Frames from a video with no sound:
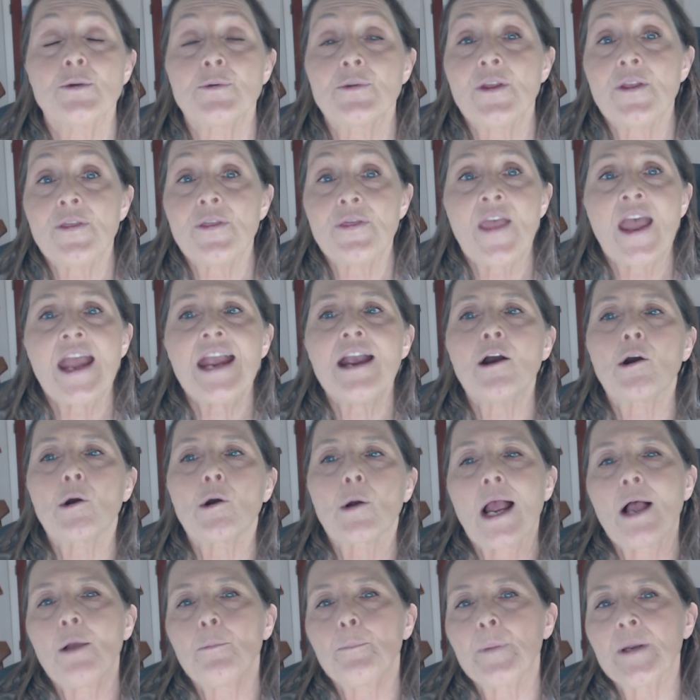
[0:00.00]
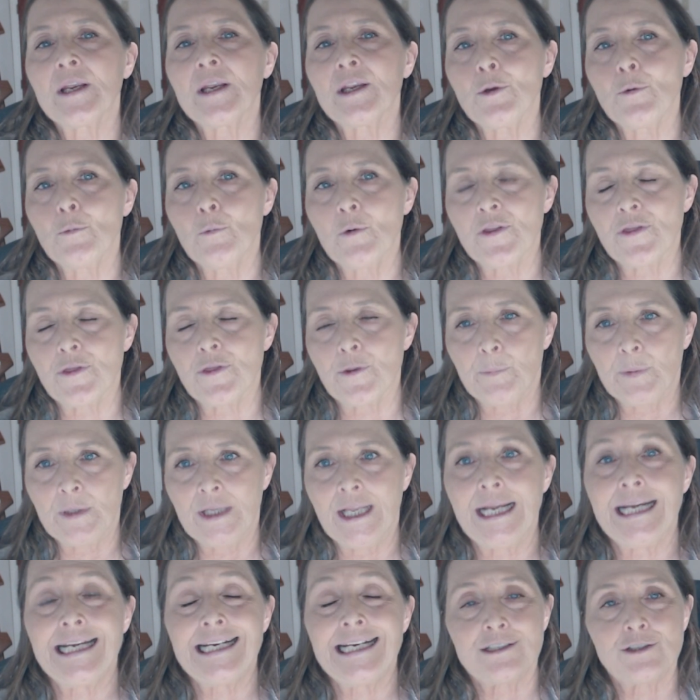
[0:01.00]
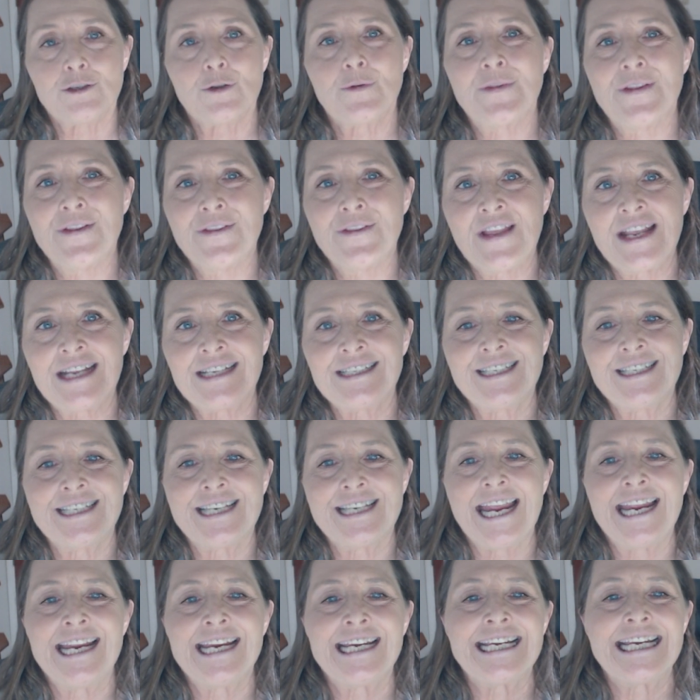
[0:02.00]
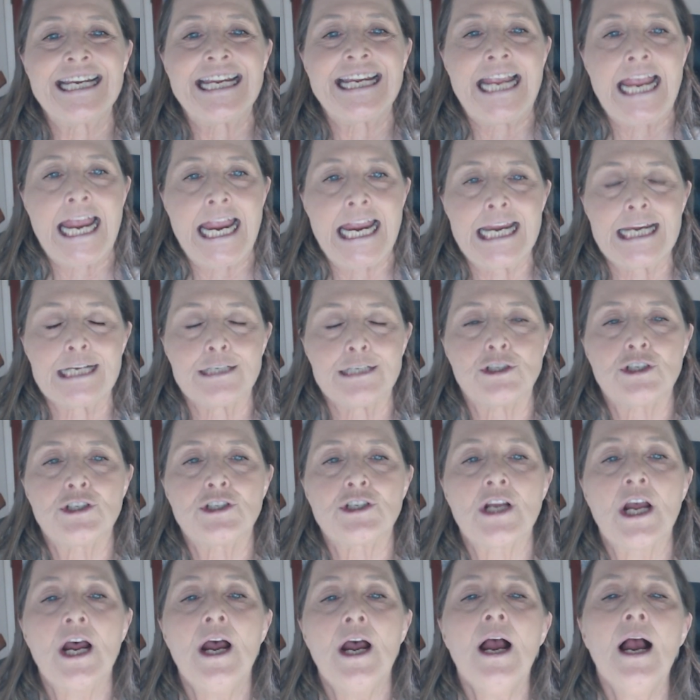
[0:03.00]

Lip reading: that they are helping you with the planning so that they stay engaged.